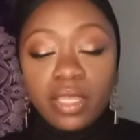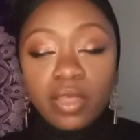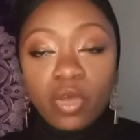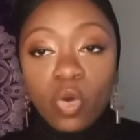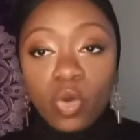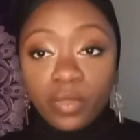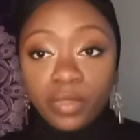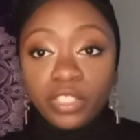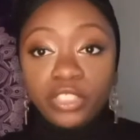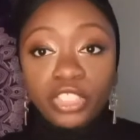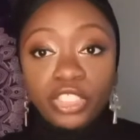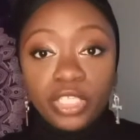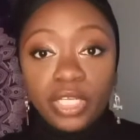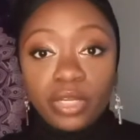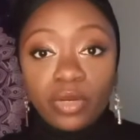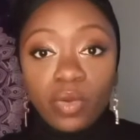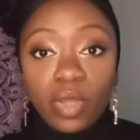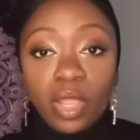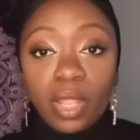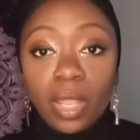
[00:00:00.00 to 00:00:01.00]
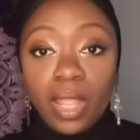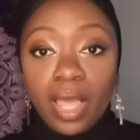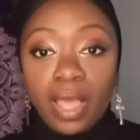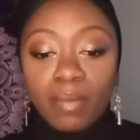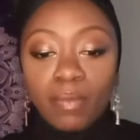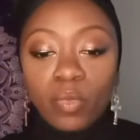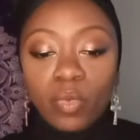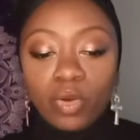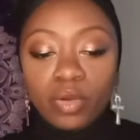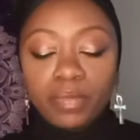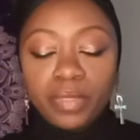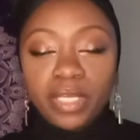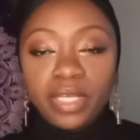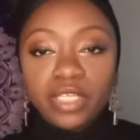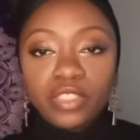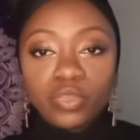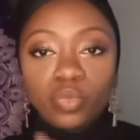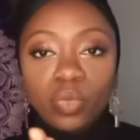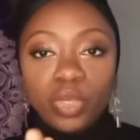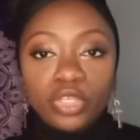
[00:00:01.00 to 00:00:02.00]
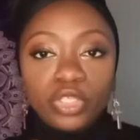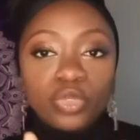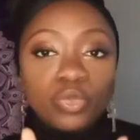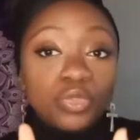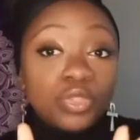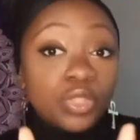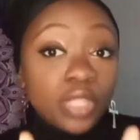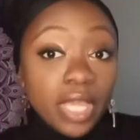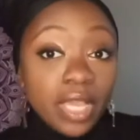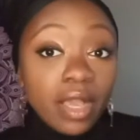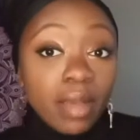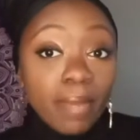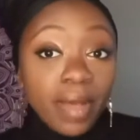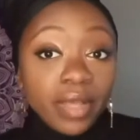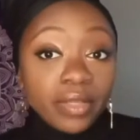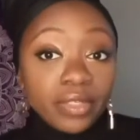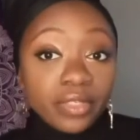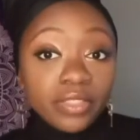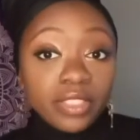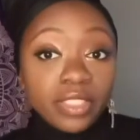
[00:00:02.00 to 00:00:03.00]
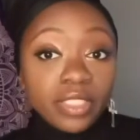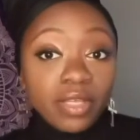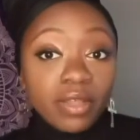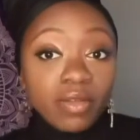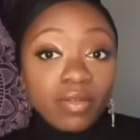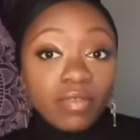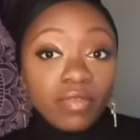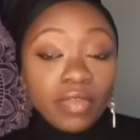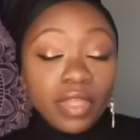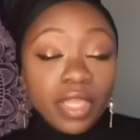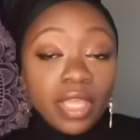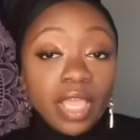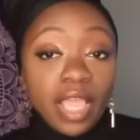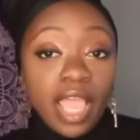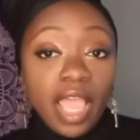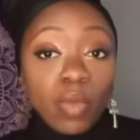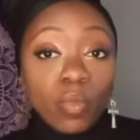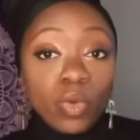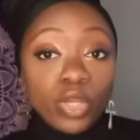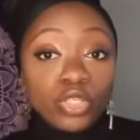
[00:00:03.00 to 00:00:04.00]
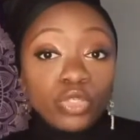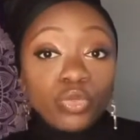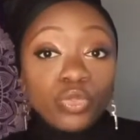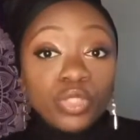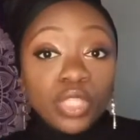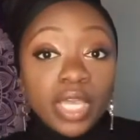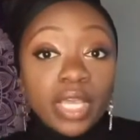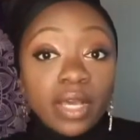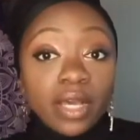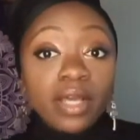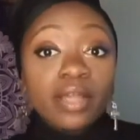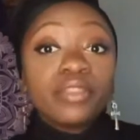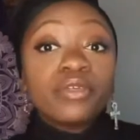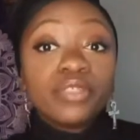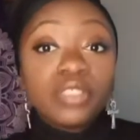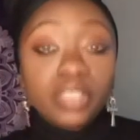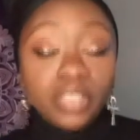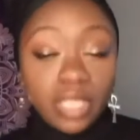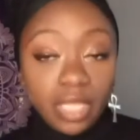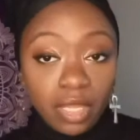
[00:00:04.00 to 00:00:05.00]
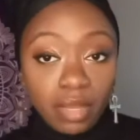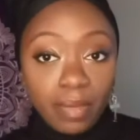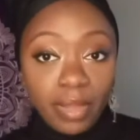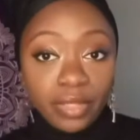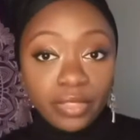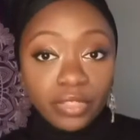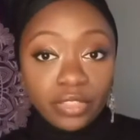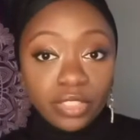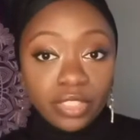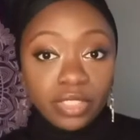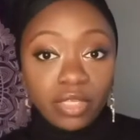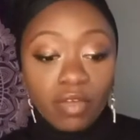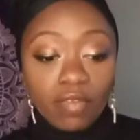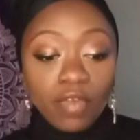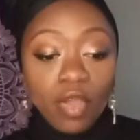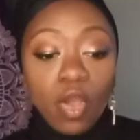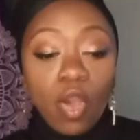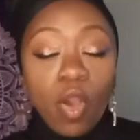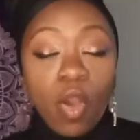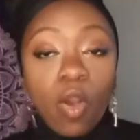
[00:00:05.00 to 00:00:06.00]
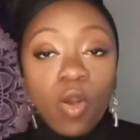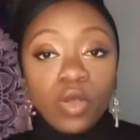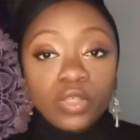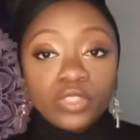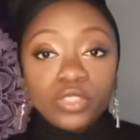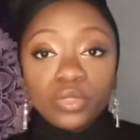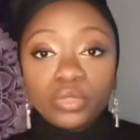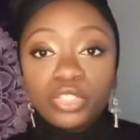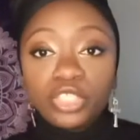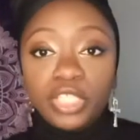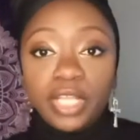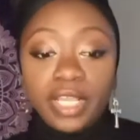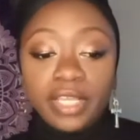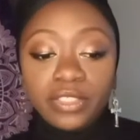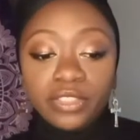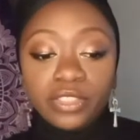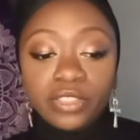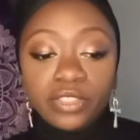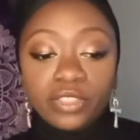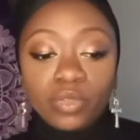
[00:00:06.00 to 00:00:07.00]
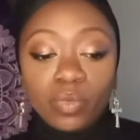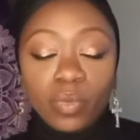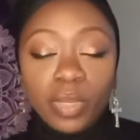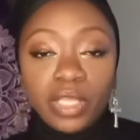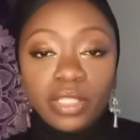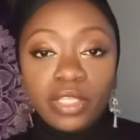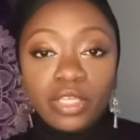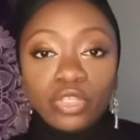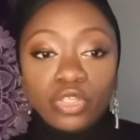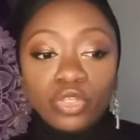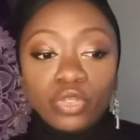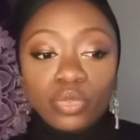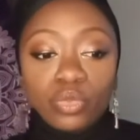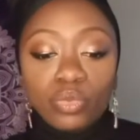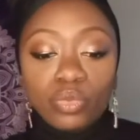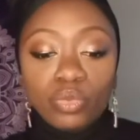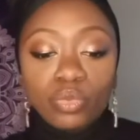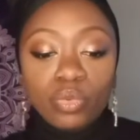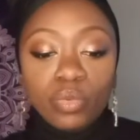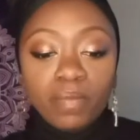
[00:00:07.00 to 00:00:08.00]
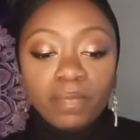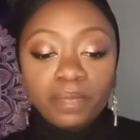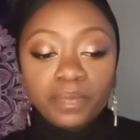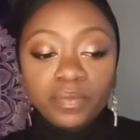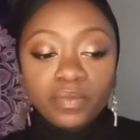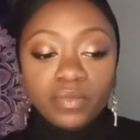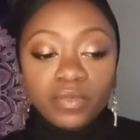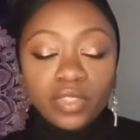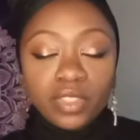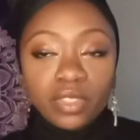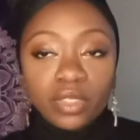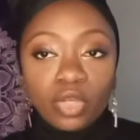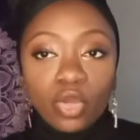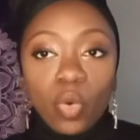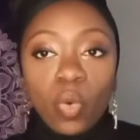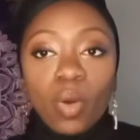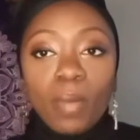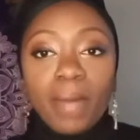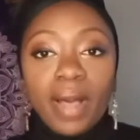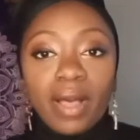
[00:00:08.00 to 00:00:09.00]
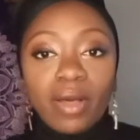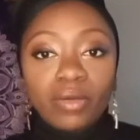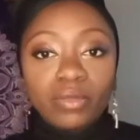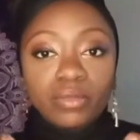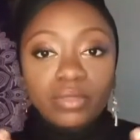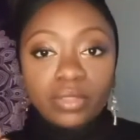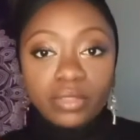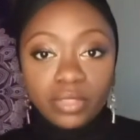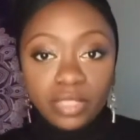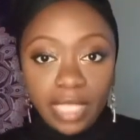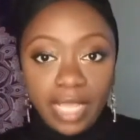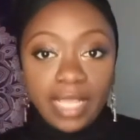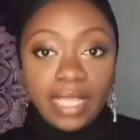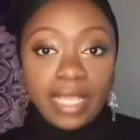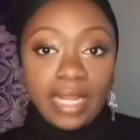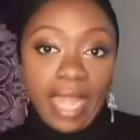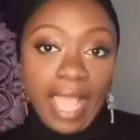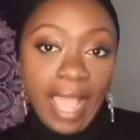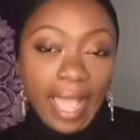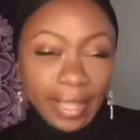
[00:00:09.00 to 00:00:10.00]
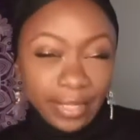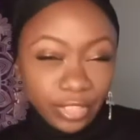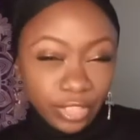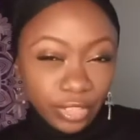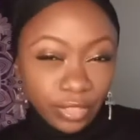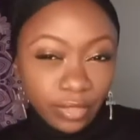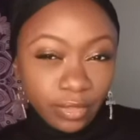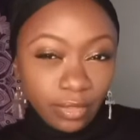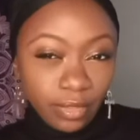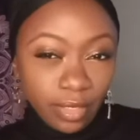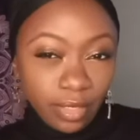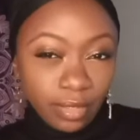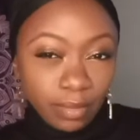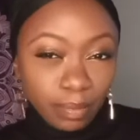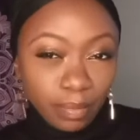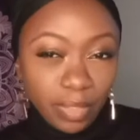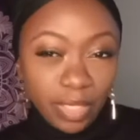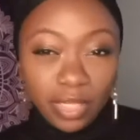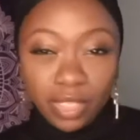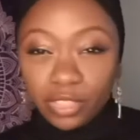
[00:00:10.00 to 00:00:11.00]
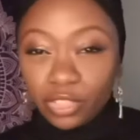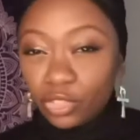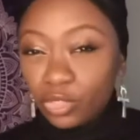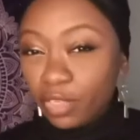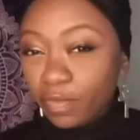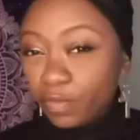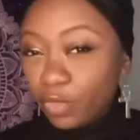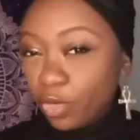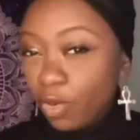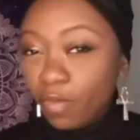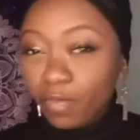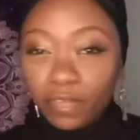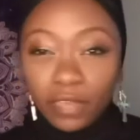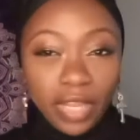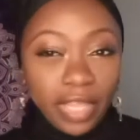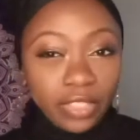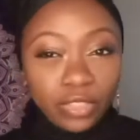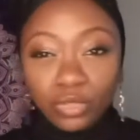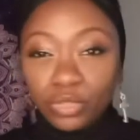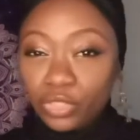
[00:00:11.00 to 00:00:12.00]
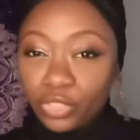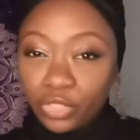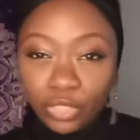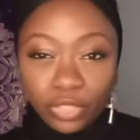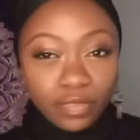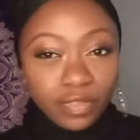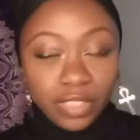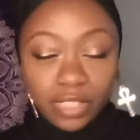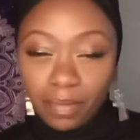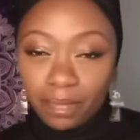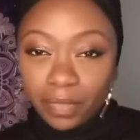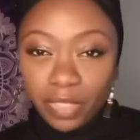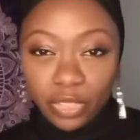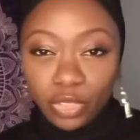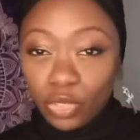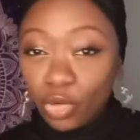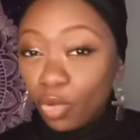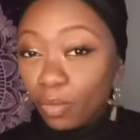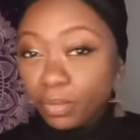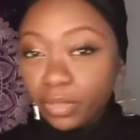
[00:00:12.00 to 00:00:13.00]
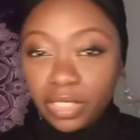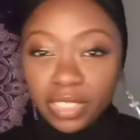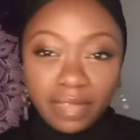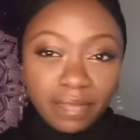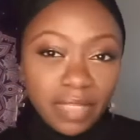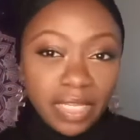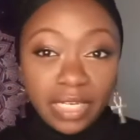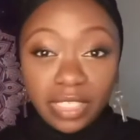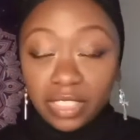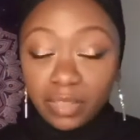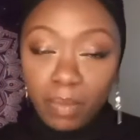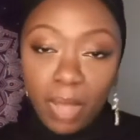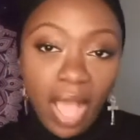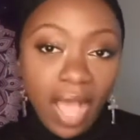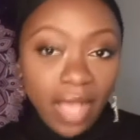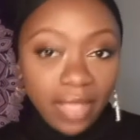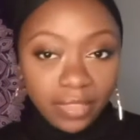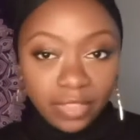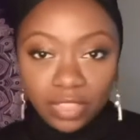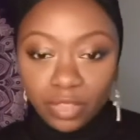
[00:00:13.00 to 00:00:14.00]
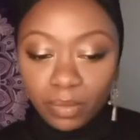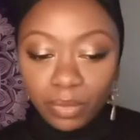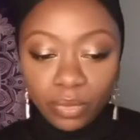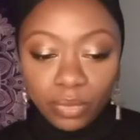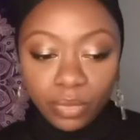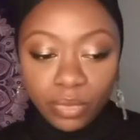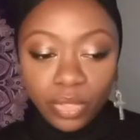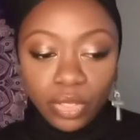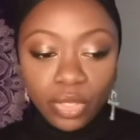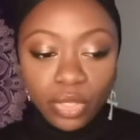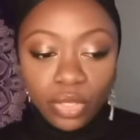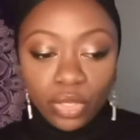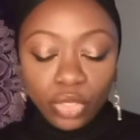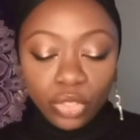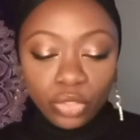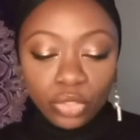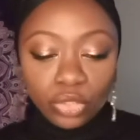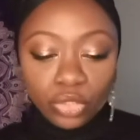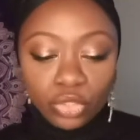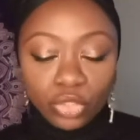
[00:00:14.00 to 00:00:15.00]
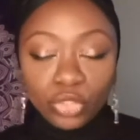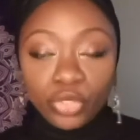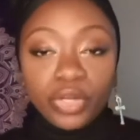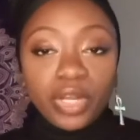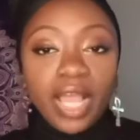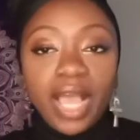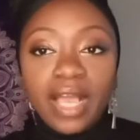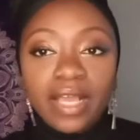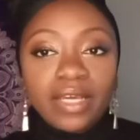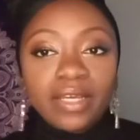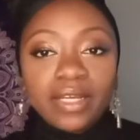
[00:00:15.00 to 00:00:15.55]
on this channel a lot more, because what you think about yourself and what you think others think about yourself also changes the way that you go about taking action. Because if you don't feel like you deserve something, you don't believe that it's possible, you're not